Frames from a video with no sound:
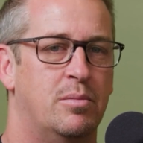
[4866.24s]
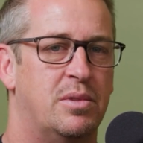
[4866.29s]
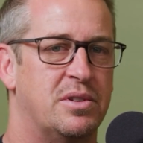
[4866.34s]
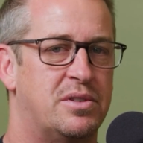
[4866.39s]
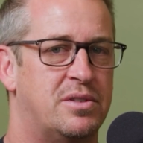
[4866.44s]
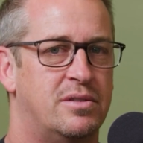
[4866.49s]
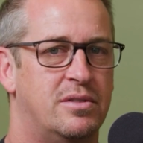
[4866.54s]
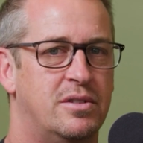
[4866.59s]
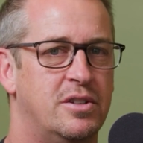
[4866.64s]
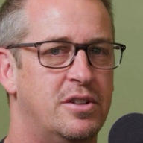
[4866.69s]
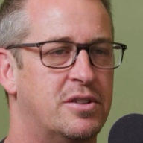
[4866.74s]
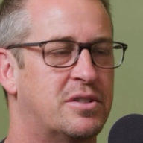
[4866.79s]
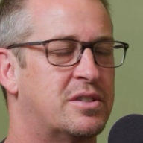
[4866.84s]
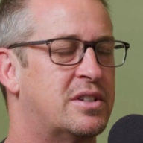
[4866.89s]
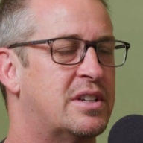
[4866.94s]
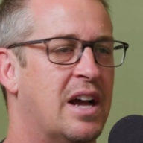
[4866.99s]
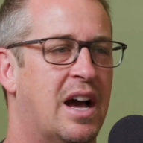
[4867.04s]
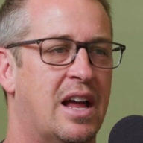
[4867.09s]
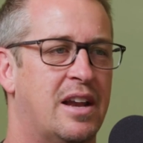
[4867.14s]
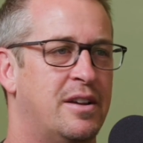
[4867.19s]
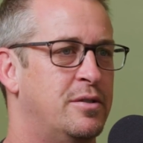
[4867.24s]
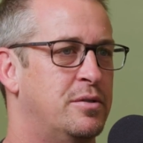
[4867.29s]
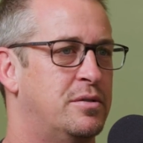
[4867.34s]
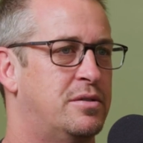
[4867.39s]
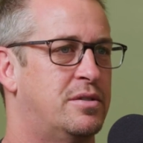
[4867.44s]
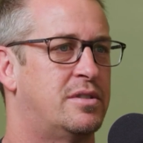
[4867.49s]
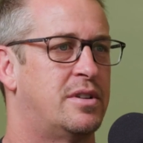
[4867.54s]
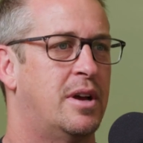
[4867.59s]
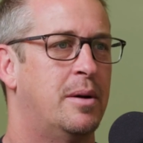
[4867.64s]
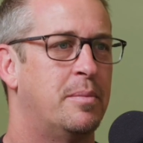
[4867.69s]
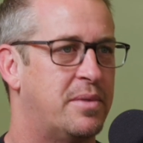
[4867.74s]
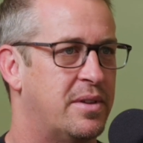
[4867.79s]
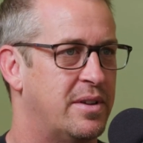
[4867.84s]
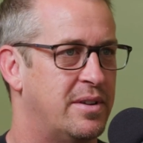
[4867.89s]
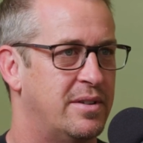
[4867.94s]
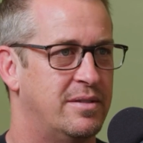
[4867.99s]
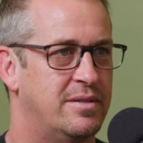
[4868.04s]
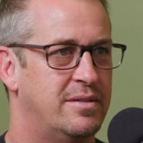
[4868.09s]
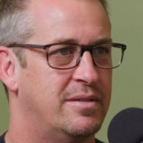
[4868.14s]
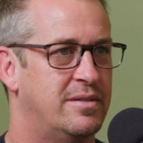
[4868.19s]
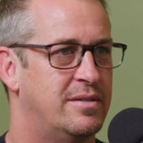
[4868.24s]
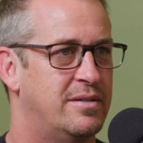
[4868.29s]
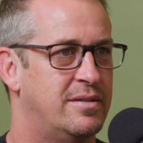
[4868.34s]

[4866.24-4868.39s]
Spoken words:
But you just got to do something.